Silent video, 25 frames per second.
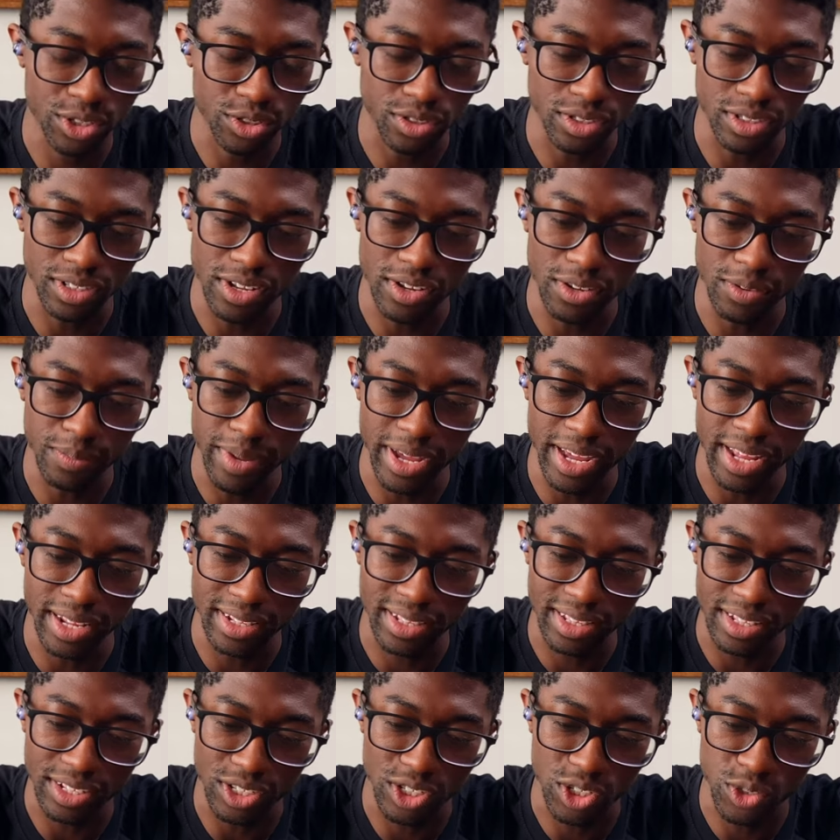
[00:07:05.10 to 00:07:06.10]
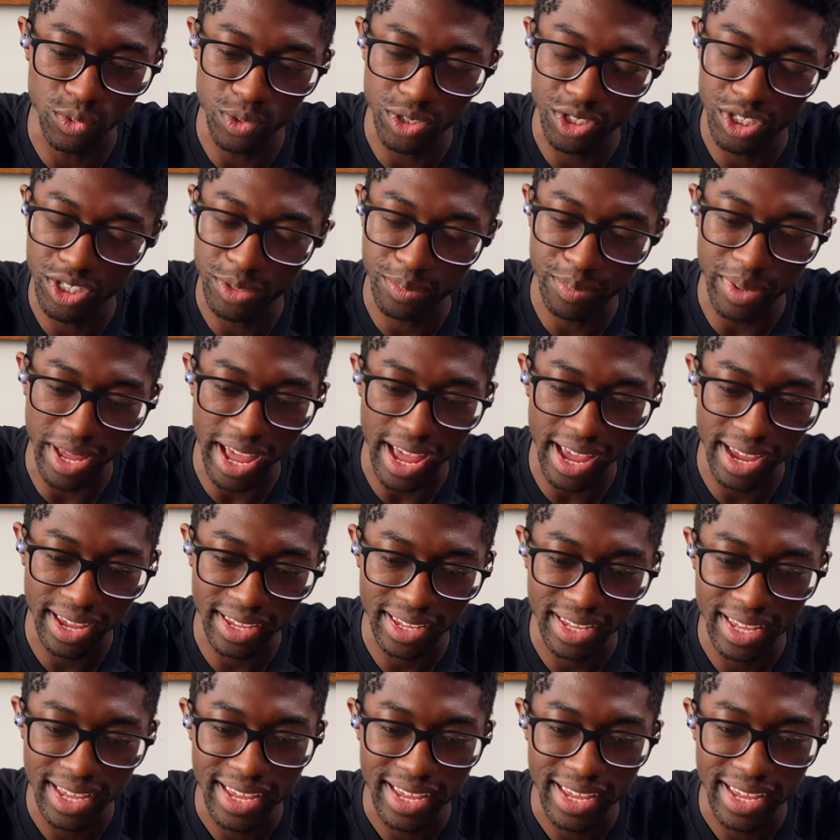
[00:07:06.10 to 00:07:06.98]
alone, man, the switching back,